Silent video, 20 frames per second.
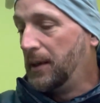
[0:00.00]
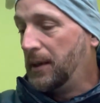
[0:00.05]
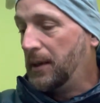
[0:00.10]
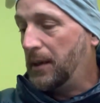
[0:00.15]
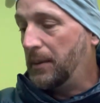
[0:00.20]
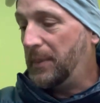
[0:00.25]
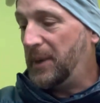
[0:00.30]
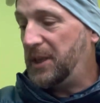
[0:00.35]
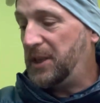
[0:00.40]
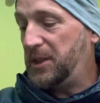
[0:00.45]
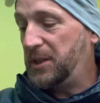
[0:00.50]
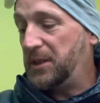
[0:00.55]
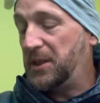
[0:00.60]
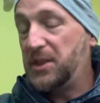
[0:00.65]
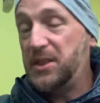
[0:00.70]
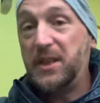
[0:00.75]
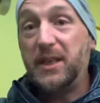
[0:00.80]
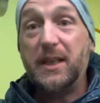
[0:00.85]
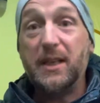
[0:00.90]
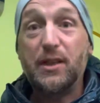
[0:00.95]
mentioned the
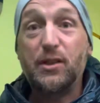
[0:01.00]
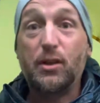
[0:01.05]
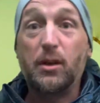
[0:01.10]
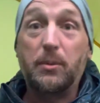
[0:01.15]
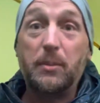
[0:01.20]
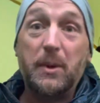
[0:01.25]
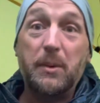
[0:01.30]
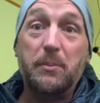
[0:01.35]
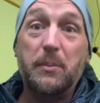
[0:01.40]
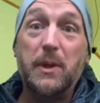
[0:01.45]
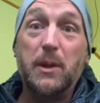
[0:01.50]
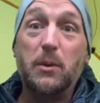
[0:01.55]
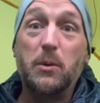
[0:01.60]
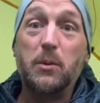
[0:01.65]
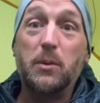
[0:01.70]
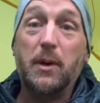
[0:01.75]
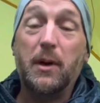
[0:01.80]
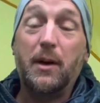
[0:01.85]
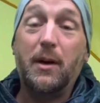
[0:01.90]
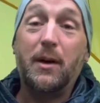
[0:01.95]
Sea to Summit
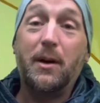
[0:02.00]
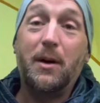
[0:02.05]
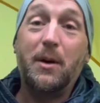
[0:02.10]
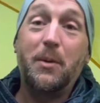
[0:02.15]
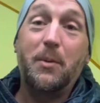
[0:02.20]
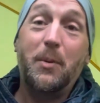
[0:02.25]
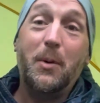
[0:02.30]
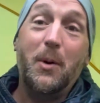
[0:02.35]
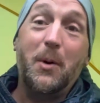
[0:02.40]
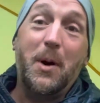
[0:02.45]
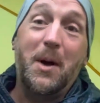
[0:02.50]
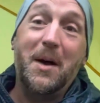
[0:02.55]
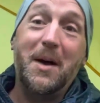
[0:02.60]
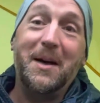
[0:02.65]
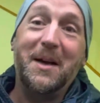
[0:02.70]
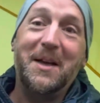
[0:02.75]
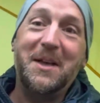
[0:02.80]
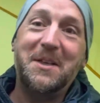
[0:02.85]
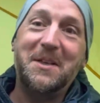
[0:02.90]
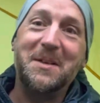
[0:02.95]
meal. What I
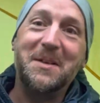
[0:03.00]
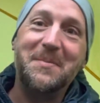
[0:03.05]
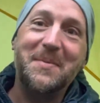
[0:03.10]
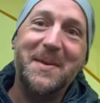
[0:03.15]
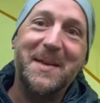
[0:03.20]
actually